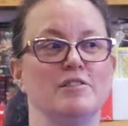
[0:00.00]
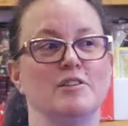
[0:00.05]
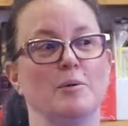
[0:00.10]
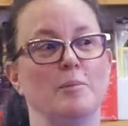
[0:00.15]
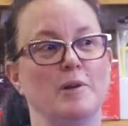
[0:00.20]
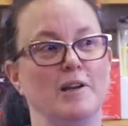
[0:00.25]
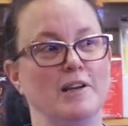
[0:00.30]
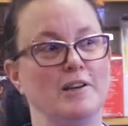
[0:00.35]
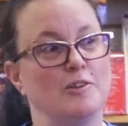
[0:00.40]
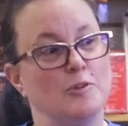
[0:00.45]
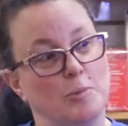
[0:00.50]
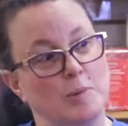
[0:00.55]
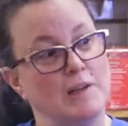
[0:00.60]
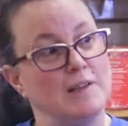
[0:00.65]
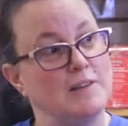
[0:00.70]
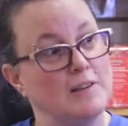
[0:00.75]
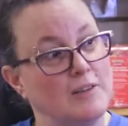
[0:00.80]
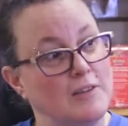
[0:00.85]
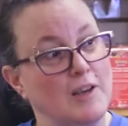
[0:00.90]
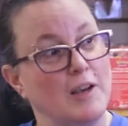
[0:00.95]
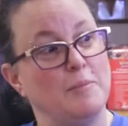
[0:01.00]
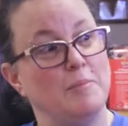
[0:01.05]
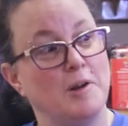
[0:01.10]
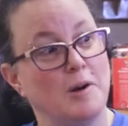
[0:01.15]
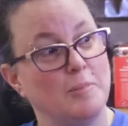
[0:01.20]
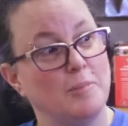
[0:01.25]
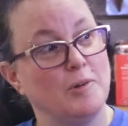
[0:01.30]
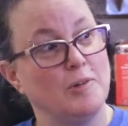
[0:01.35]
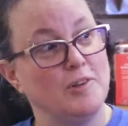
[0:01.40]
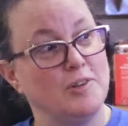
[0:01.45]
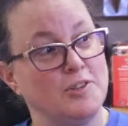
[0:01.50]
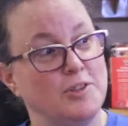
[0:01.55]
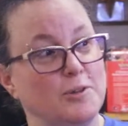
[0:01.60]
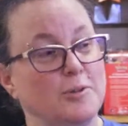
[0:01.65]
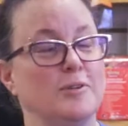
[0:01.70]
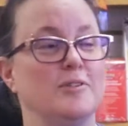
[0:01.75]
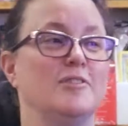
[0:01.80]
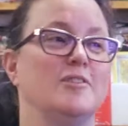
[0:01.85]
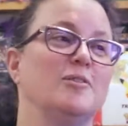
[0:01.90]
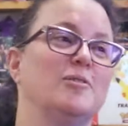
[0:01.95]
somebody else picked the same number that
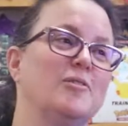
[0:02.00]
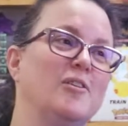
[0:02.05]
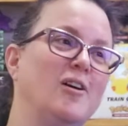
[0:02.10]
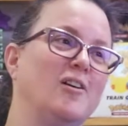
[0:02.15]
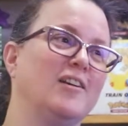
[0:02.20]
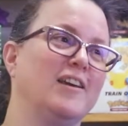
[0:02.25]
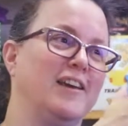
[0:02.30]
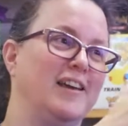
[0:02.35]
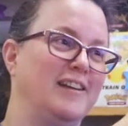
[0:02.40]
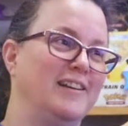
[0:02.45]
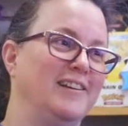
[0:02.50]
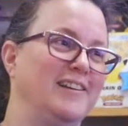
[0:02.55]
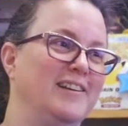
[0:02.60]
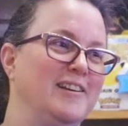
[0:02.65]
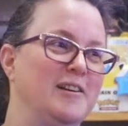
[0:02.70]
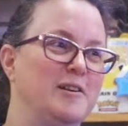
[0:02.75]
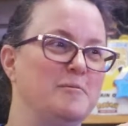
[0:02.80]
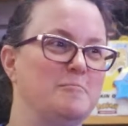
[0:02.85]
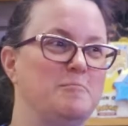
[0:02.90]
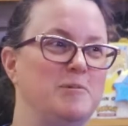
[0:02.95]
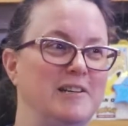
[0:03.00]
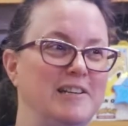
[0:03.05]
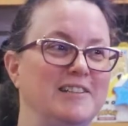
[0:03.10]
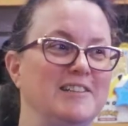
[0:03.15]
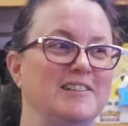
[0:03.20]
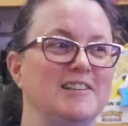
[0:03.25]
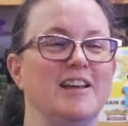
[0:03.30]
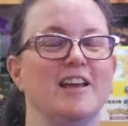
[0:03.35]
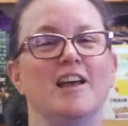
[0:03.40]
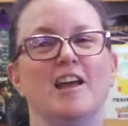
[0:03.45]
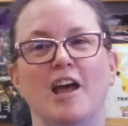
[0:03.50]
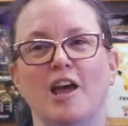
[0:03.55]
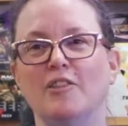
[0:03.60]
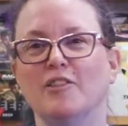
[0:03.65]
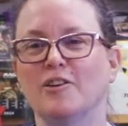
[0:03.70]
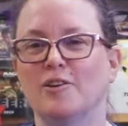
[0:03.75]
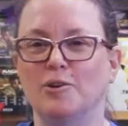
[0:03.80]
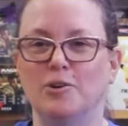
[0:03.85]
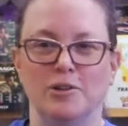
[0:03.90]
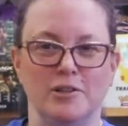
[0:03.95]
you, those all get pitched. And
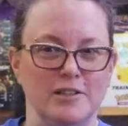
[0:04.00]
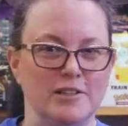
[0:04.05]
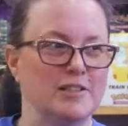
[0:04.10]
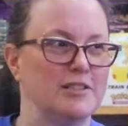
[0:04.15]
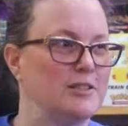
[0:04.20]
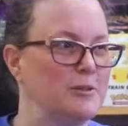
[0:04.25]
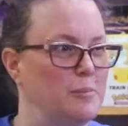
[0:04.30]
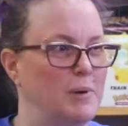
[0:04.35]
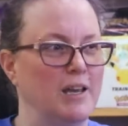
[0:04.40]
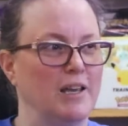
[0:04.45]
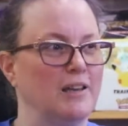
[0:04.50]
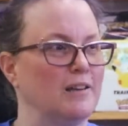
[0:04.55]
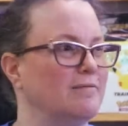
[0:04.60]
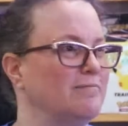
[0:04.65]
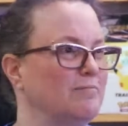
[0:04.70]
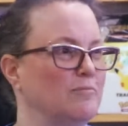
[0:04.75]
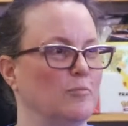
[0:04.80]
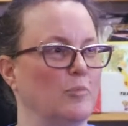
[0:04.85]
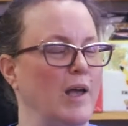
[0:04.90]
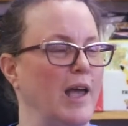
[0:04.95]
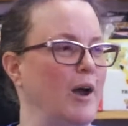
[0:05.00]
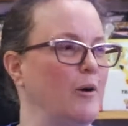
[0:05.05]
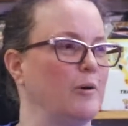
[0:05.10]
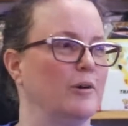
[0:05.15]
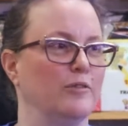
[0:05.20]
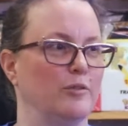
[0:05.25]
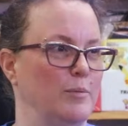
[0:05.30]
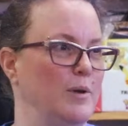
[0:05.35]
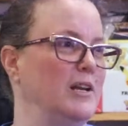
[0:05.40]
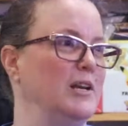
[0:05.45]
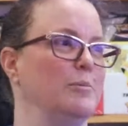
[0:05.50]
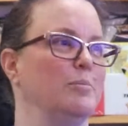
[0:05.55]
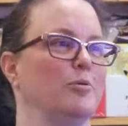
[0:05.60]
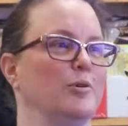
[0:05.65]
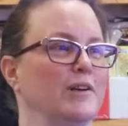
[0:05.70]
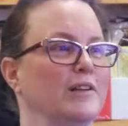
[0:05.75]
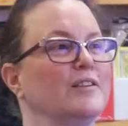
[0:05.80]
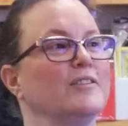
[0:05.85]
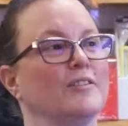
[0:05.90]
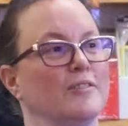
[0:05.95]
the goal is to make however many
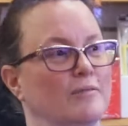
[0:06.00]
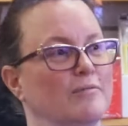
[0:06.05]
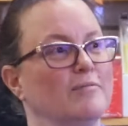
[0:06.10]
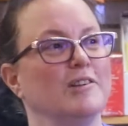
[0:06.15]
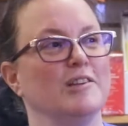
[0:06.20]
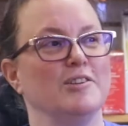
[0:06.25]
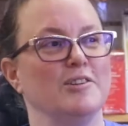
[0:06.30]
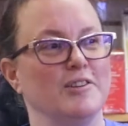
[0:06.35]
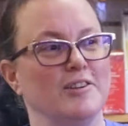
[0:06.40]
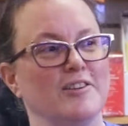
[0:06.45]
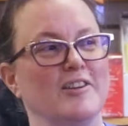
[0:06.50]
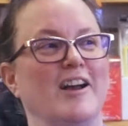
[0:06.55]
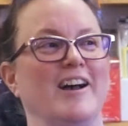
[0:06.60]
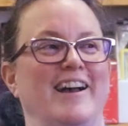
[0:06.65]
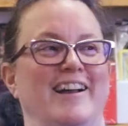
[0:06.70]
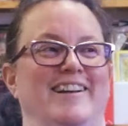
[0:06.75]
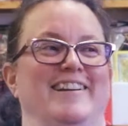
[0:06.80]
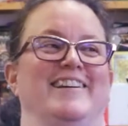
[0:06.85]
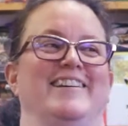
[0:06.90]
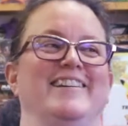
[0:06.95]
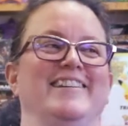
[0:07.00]
points that you design on.